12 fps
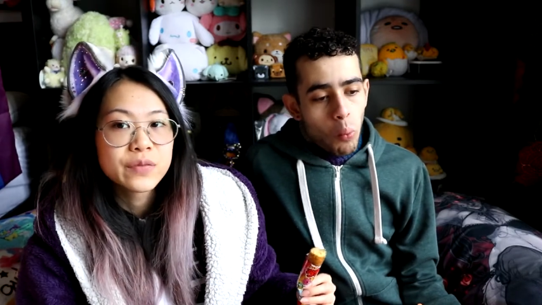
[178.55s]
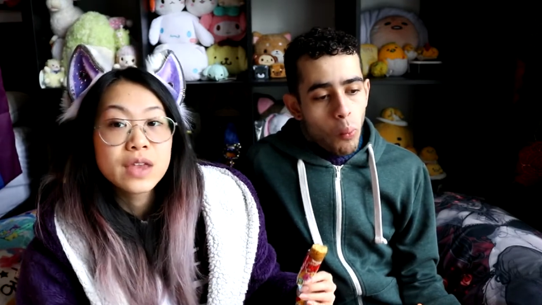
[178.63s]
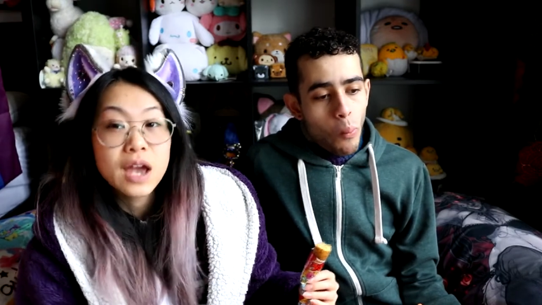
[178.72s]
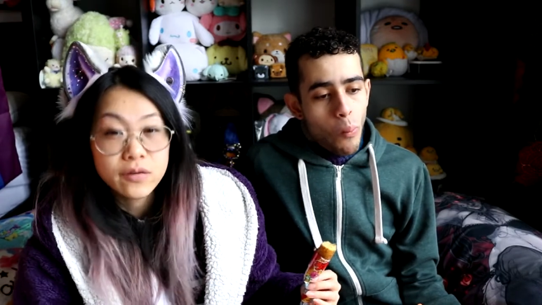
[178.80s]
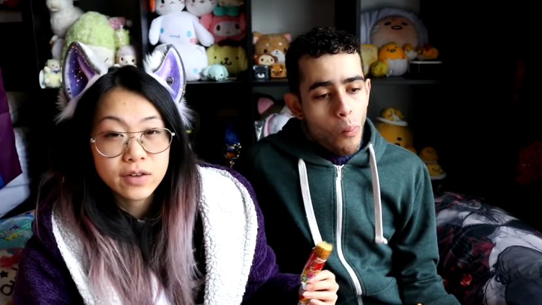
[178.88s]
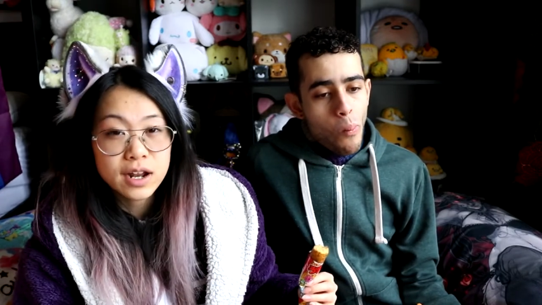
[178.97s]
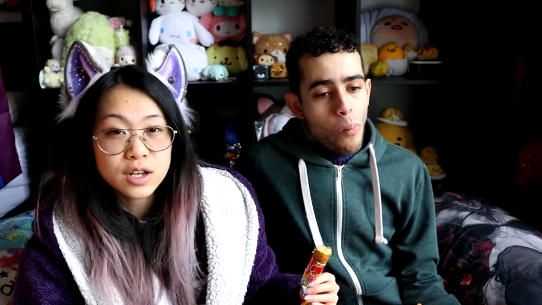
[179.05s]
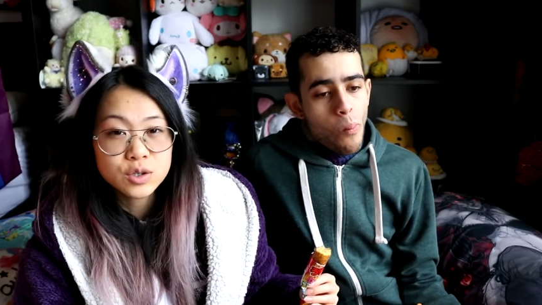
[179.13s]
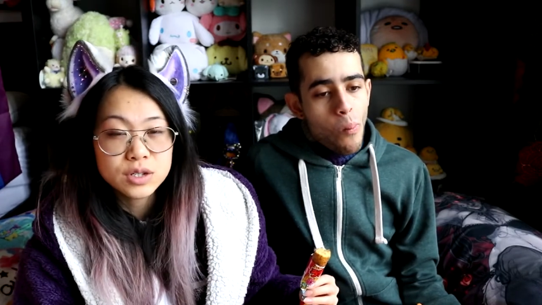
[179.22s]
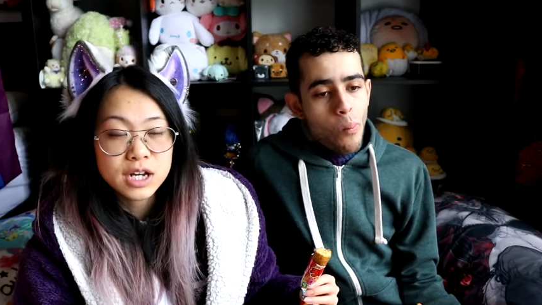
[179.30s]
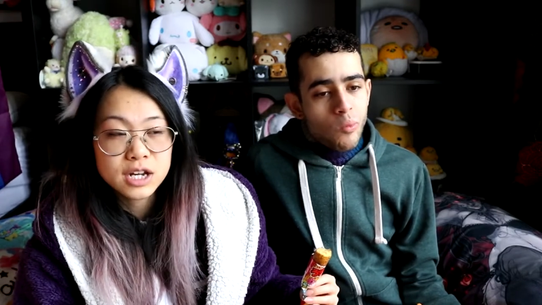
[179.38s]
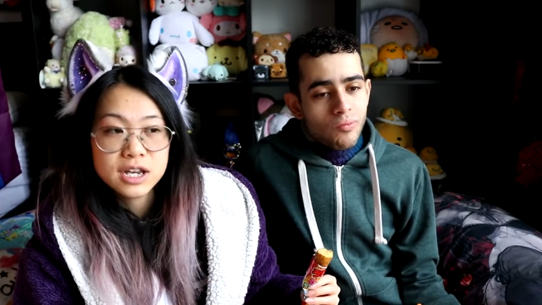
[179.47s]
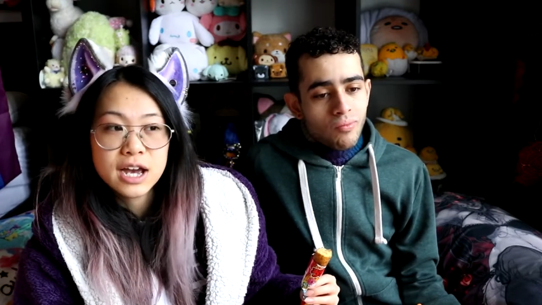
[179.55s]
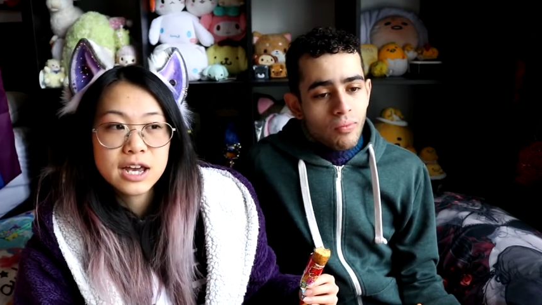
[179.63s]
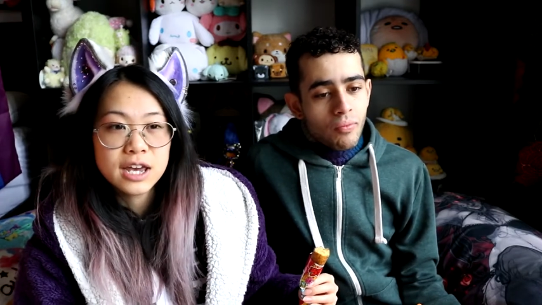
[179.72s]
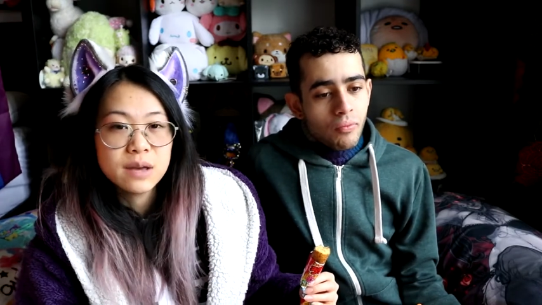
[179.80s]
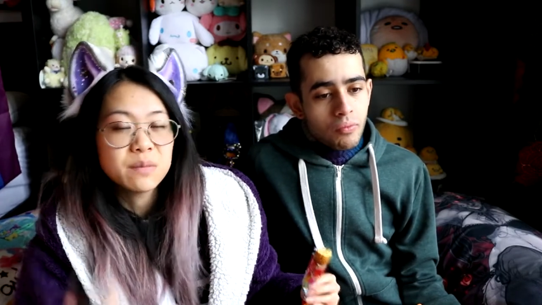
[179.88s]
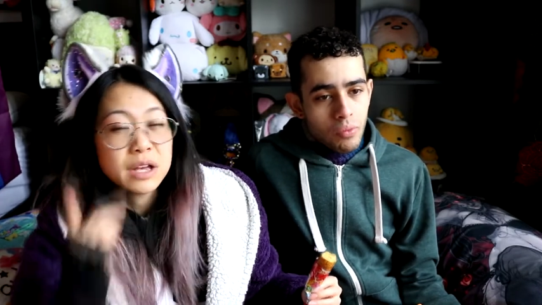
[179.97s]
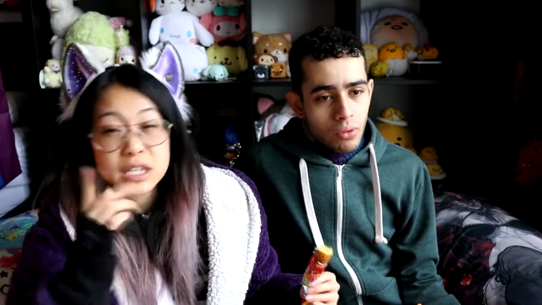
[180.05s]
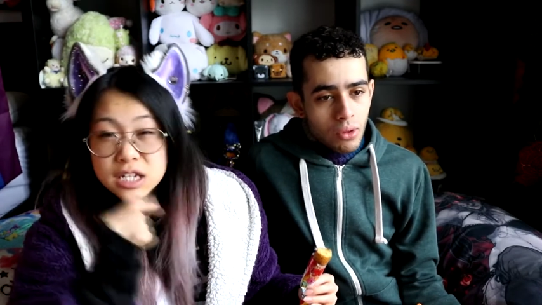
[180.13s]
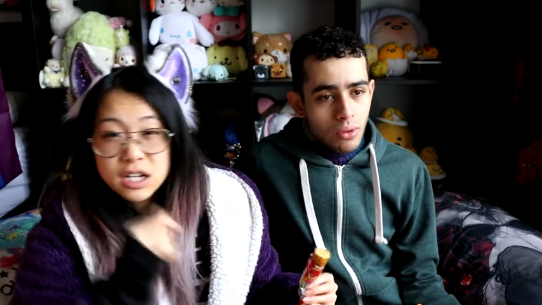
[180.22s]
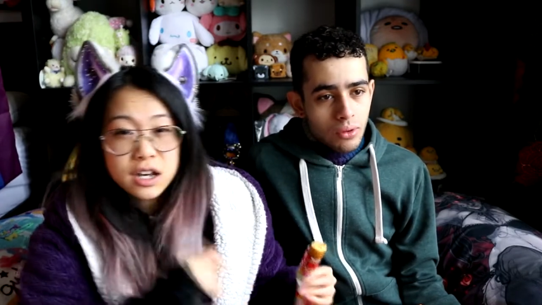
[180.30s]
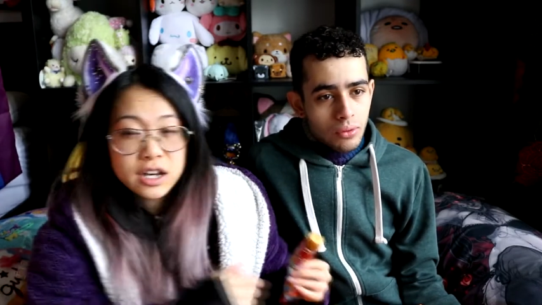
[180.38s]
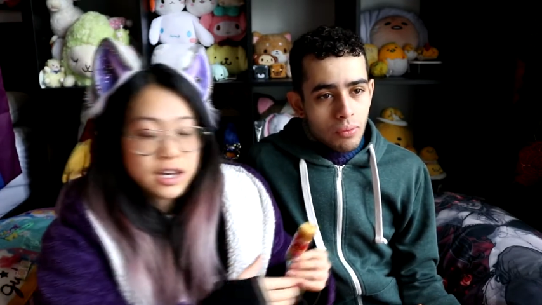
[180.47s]
Speaker 1: I've had actual takoyaki, didn't
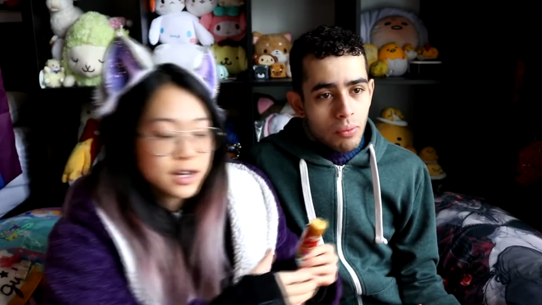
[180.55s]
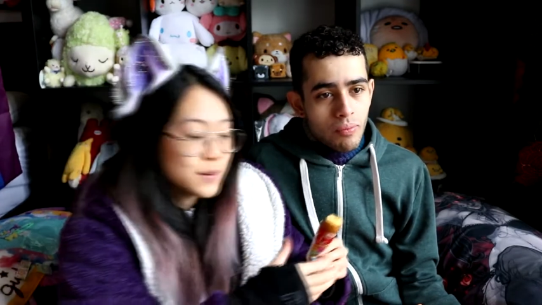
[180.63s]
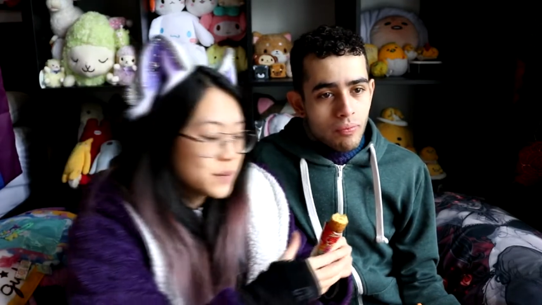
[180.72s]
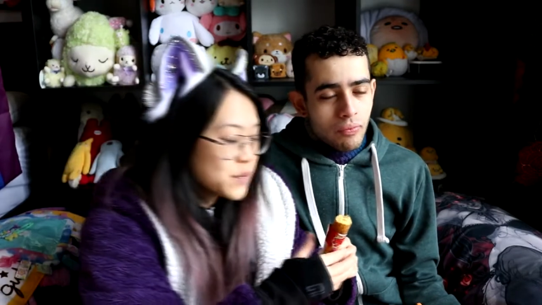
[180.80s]
like it.